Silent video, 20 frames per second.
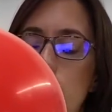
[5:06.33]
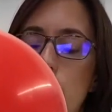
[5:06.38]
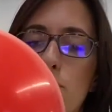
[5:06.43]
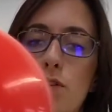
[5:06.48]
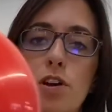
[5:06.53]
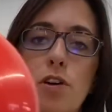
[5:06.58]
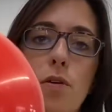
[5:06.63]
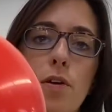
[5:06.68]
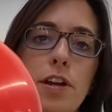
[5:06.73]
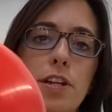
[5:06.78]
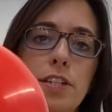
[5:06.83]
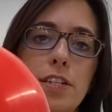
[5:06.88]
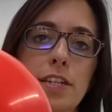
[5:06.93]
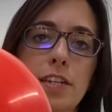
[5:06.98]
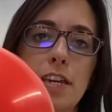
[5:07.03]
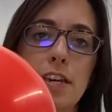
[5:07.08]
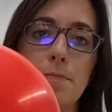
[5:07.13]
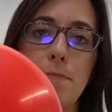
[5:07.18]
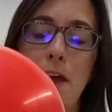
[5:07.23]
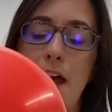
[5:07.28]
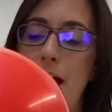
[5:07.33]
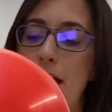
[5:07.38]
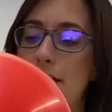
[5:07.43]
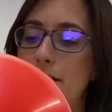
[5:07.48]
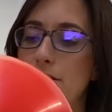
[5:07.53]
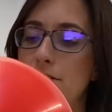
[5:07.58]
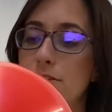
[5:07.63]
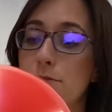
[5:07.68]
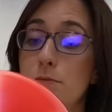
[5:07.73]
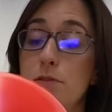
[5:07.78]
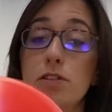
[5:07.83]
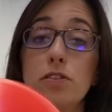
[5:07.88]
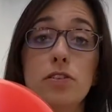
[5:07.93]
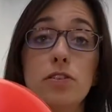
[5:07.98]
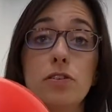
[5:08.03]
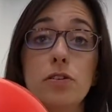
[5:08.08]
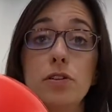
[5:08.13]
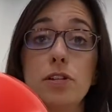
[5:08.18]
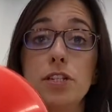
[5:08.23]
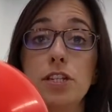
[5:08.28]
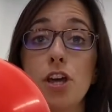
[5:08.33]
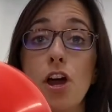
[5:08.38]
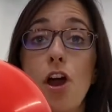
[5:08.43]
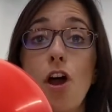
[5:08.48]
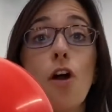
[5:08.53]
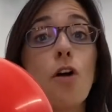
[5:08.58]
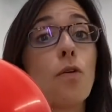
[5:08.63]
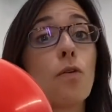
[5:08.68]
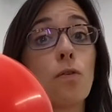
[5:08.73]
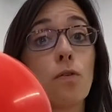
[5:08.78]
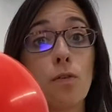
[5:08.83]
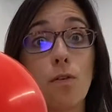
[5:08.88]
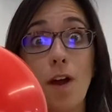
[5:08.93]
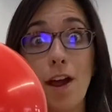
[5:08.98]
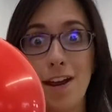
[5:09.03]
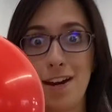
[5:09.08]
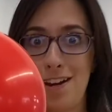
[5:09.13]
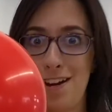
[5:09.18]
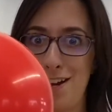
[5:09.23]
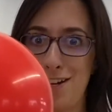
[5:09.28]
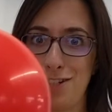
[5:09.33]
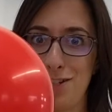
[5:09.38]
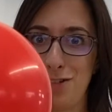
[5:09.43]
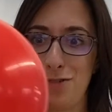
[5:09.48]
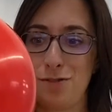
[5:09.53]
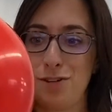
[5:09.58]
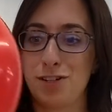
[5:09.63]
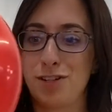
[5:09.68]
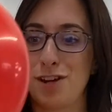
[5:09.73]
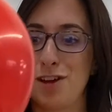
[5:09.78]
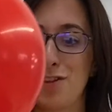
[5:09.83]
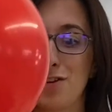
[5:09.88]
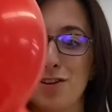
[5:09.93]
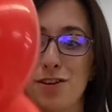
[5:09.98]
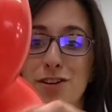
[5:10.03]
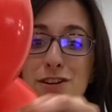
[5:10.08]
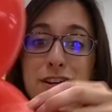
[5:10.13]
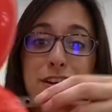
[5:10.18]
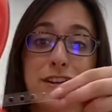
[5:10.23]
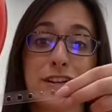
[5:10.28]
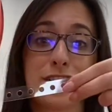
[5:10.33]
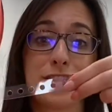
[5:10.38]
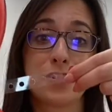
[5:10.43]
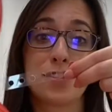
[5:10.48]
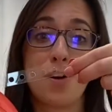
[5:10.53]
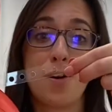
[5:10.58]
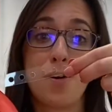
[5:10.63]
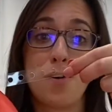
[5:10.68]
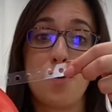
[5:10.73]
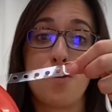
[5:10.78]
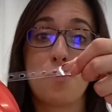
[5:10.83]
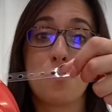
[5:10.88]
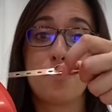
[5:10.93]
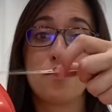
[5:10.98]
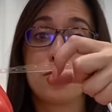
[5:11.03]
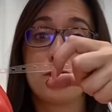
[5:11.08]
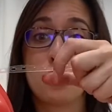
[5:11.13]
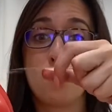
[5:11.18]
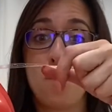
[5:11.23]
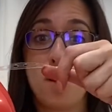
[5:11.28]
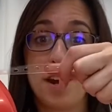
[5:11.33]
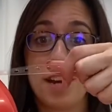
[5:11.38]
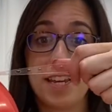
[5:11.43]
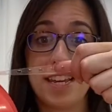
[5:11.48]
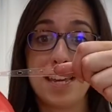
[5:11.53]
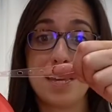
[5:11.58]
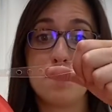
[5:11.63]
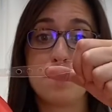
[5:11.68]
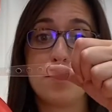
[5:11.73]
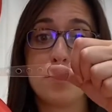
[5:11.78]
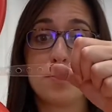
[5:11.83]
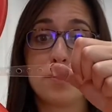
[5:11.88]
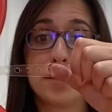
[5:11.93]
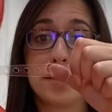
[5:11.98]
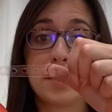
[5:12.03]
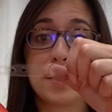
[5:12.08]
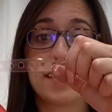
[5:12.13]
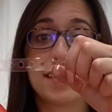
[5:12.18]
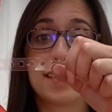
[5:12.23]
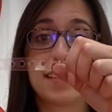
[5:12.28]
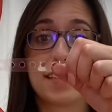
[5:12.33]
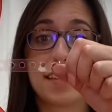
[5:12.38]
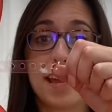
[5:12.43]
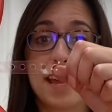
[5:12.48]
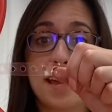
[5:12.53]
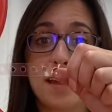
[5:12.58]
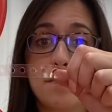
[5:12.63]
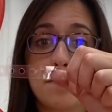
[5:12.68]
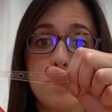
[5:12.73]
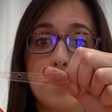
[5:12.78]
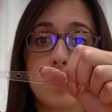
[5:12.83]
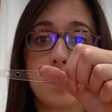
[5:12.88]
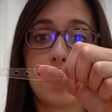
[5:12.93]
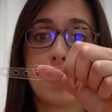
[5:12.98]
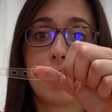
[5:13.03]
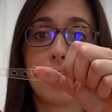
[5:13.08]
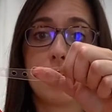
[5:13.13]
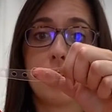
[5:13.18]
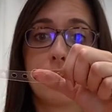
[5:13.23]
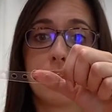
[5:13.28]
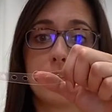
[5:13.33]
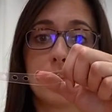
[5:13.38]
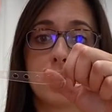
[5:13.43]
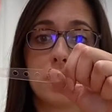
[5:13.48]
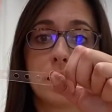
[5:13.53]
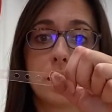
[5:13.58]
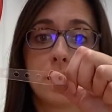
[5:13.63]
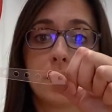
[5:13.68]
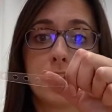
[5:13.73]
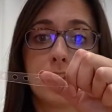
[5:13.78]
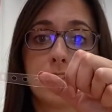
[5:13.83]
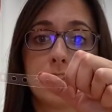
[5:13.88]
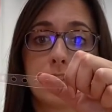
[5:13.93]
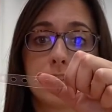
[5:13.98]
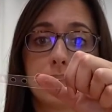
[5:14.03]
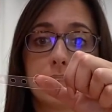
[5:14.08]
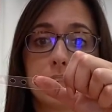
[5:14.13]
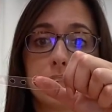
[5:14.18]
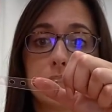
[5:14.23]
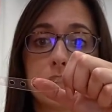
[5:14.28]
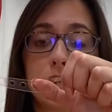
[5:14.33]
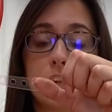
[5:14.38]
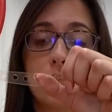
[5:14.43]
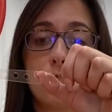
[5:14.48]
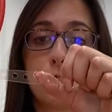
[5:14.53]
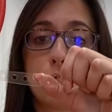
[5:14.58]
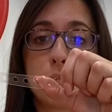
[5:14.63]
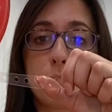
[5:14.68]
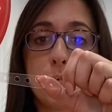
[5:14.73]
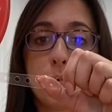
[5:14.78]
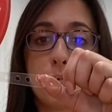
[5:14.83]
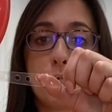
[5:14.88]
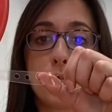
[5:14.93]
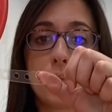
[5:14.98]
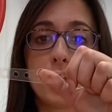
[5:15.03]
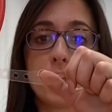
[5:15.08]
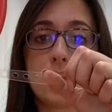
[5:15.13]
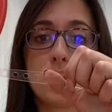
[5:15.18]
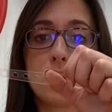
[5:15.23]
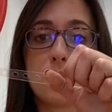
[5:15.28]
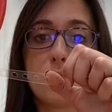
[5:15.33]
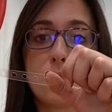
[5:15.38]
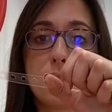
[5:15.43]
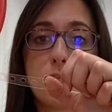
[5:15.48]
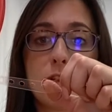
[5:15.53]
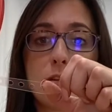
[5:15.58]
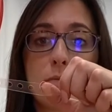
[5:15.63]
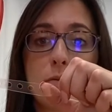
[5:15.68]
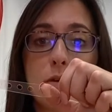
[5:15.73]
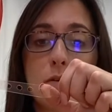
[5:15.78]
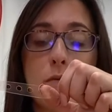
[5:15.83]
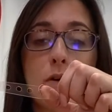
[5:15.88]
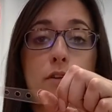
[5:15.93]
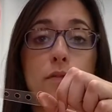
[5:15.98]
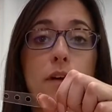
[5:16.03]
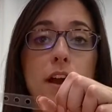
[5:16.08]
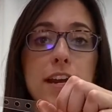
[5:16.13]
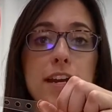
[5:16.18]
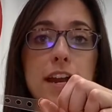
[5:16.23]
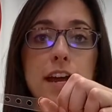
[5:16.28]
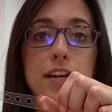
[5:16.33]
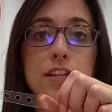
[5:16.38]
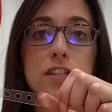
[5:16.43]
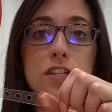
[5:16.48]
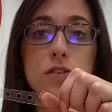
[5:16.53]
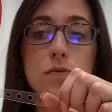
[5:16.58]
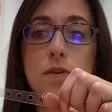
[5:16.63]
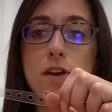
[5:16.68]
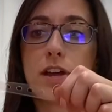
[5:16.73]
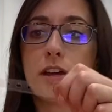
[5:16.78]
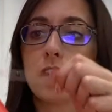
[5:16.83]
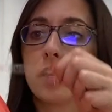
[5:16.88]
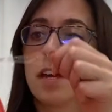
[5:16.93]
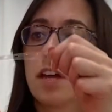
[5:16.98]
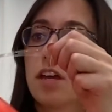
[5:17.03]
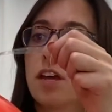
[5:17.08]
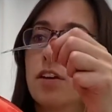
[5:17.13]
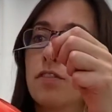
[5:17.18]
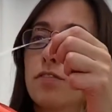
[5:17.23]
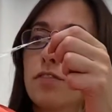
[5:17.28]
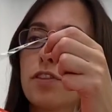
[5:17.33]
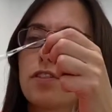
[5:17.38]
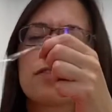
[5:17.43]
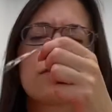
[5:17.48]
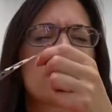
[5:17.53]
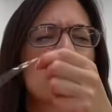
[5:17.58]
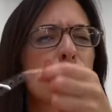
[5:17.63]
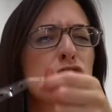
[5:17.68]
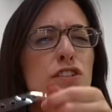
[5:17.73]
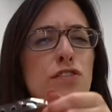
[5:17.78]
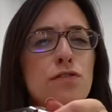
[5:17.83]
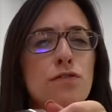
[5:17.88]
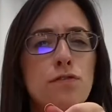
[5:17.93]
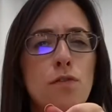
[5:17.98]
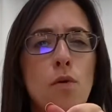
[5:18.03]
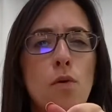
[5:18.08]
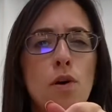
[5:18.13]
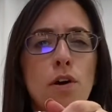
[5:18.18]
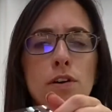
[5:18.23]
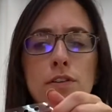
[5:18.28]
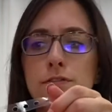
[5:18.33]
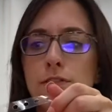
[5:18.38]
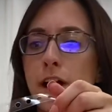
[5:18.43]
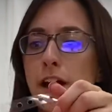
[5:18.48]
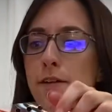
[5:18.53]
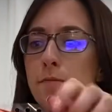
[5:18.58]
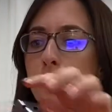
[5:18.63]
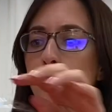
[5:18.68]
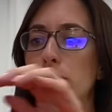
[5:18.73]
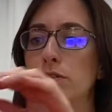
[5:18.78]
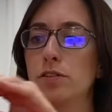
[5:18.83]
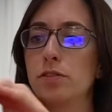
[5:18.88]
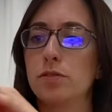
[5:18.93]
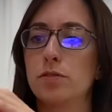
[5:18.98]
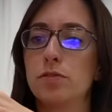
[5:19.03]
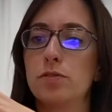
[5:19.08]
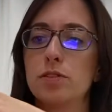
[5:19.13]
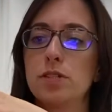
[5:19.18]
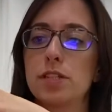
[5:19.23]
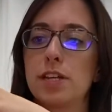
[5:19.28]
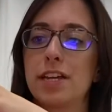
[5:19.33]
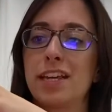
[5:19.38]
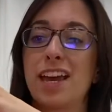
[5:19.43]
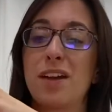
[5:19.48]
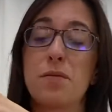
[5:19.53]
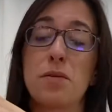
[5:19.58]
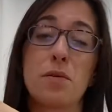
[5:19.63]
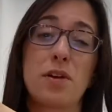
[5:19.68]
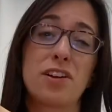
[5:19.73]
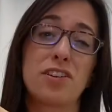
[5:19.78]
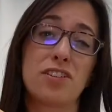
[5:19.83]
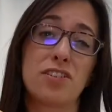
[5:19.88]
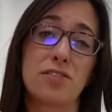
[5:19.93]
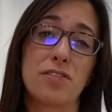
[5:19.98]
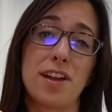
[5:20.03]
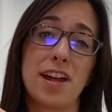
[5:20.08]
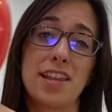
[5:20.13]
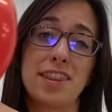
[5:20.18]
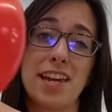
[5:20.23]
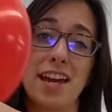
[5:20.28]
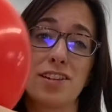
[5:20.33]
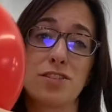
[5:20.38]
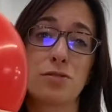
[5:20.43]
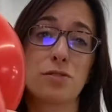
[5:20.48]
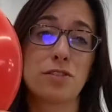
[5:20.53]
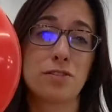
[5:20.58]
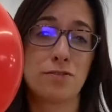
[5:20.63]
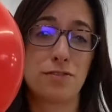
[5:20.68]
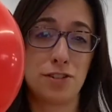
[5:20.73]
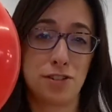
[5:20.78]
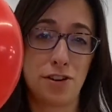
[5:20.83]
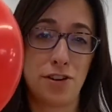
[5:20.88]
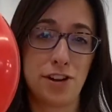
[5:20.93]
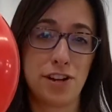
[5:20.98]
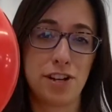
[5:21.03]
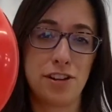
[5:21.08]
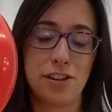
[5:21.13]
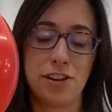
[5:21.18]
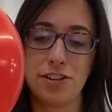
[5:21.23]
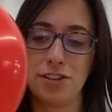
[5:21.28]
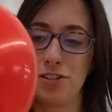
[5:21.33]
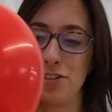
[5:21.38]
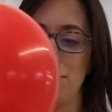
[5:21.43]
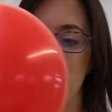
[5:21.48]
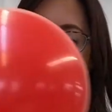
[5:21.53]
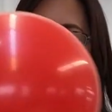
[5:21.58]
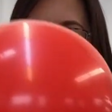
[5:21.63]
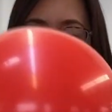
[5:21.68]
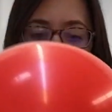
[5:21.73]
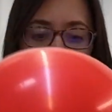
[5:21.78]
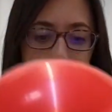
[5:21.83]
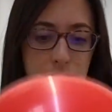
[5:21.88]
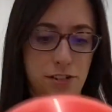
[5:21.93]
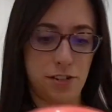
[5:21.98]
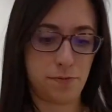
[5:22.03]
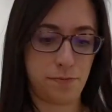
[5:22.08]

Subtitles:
we're going to keep adding the balloons right next to each other. So you want to keep using the same, if we put one here, we want to put one right next to it for the first 4 or 5 balloons. Again, we want to create that sort of starting cluster effect.